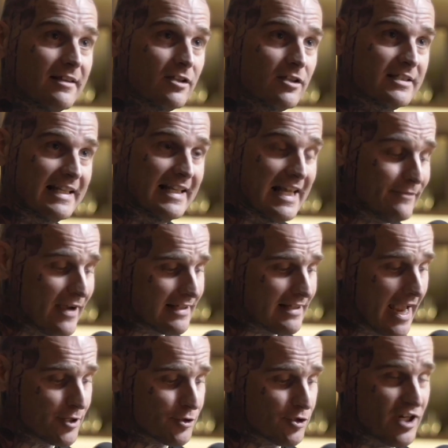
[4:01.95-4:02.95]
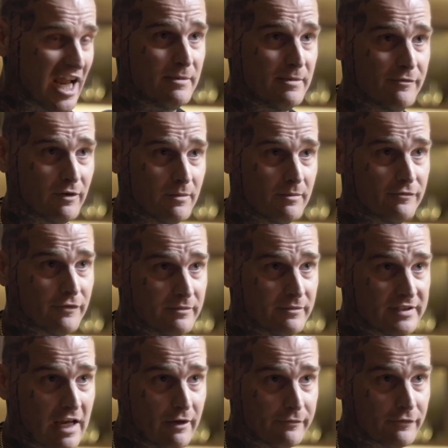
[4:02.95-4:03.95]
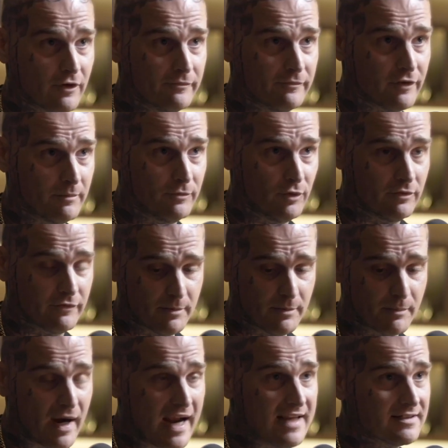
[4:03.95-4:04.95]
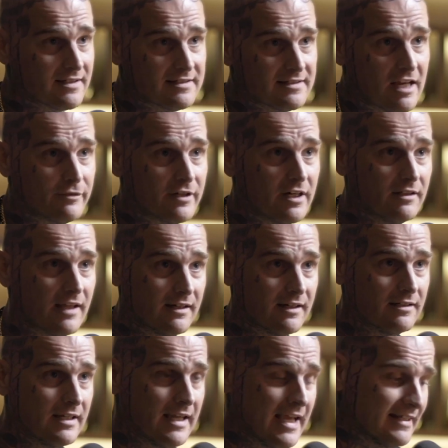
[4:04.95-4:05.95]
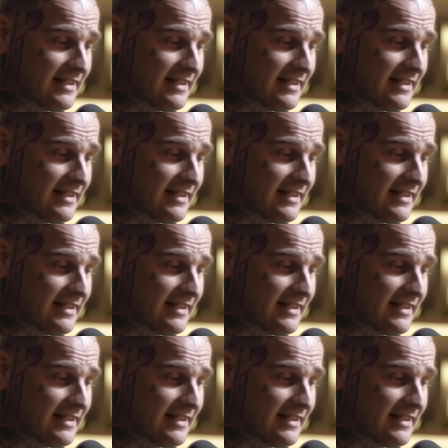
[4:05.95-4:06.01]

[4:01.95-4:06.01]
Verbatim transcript: had listen they've had to extradite me from from south from from from Nebraska to South Carolina.